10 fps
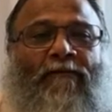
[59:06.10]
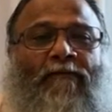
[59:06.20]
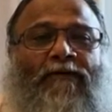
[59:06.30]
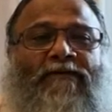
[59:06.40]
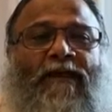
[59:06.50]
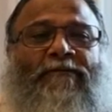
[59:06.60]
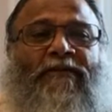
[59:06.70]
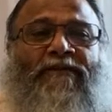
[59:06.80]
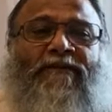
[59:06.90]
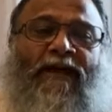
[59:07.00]
What is
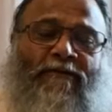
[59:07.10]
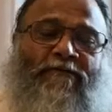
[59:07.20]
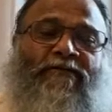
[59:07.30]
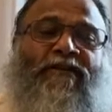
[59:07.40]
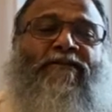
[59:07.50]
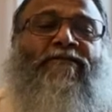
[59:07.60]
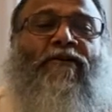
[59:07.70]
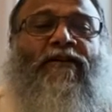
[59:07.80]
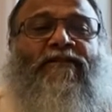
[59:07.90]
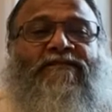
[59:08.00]
absence? That which does
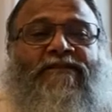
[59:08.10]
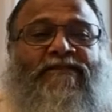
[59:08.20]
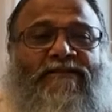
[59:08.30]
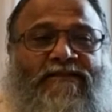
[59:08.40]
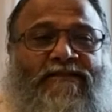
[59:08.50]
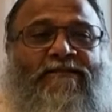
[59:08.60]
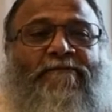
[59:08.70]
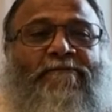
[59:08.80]
not exist.